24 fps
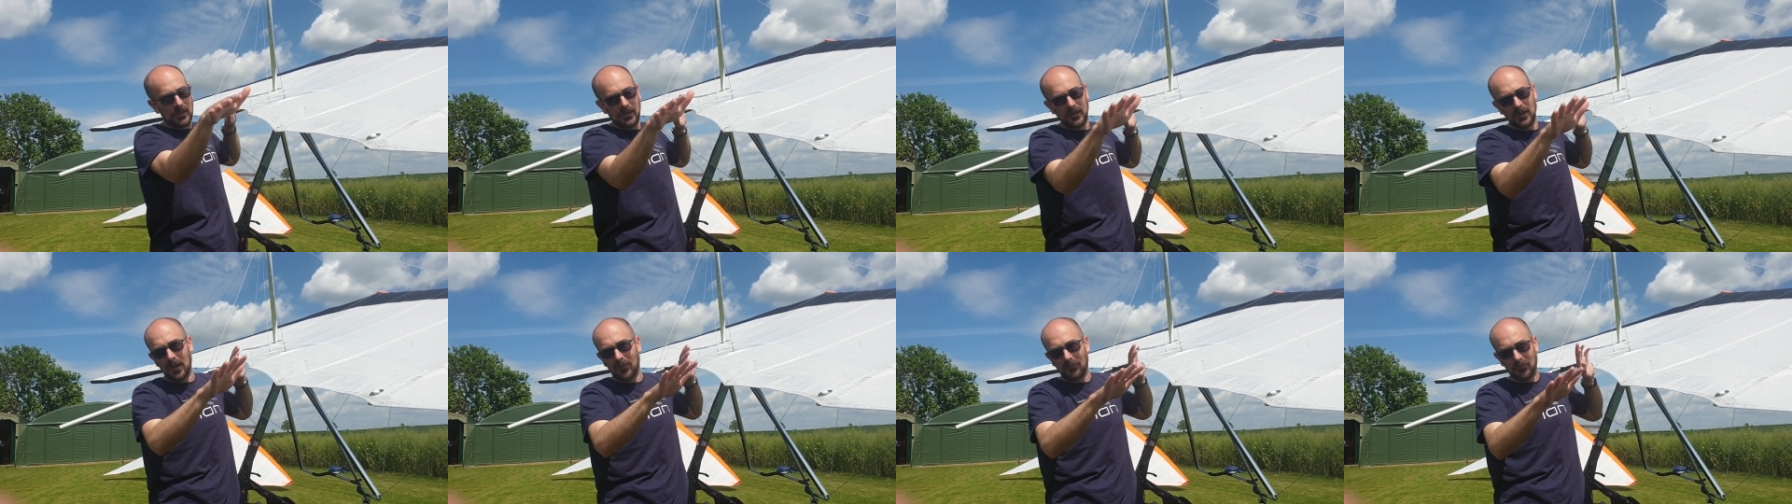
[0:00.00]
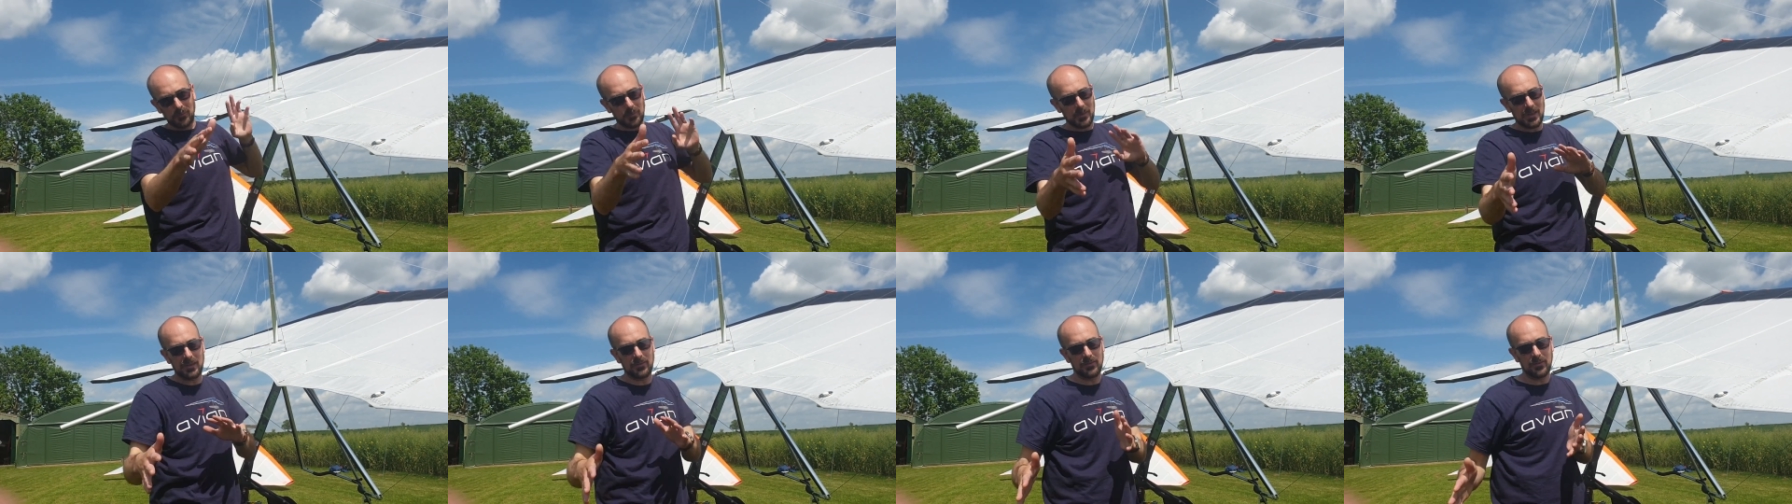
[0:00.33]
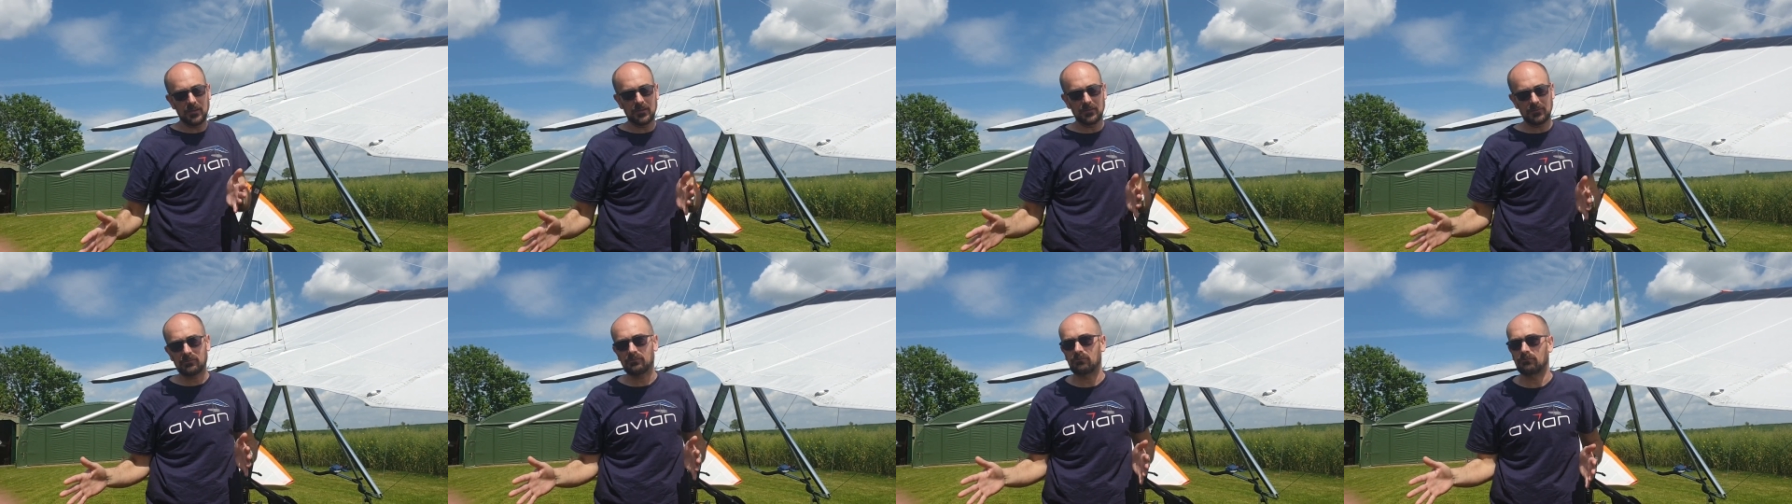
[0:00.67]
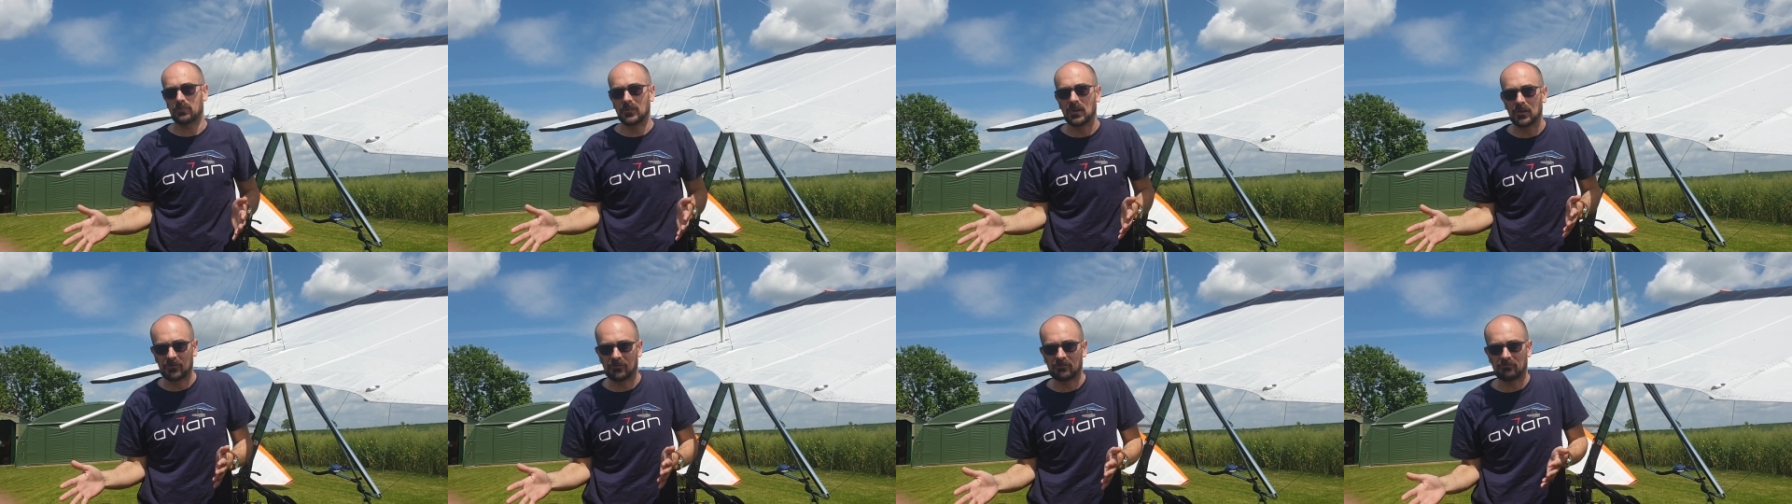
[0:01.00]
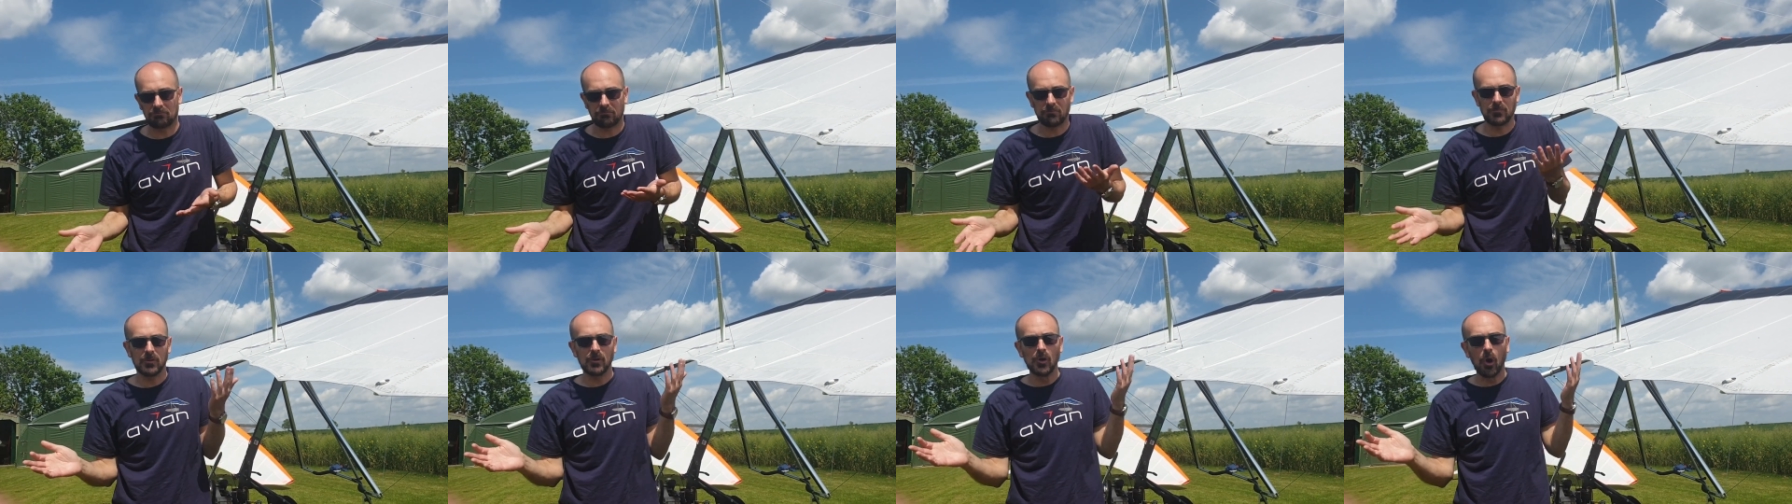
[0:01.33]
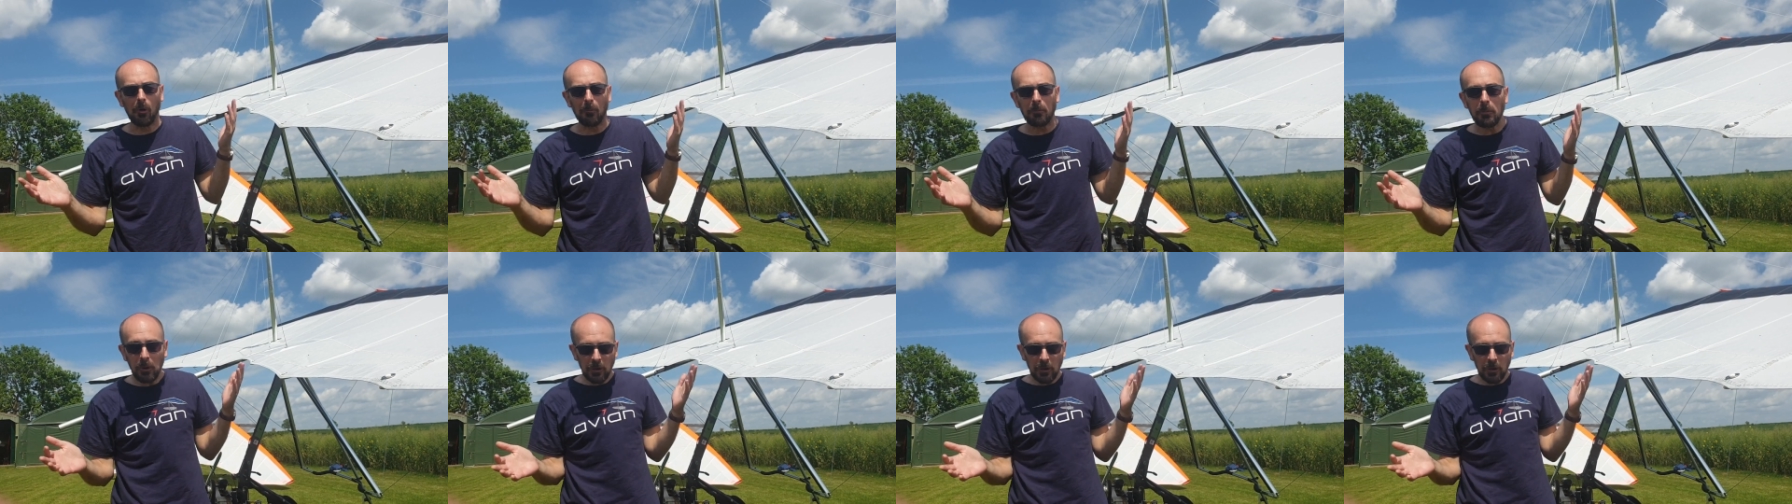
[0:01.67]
and another bit that's not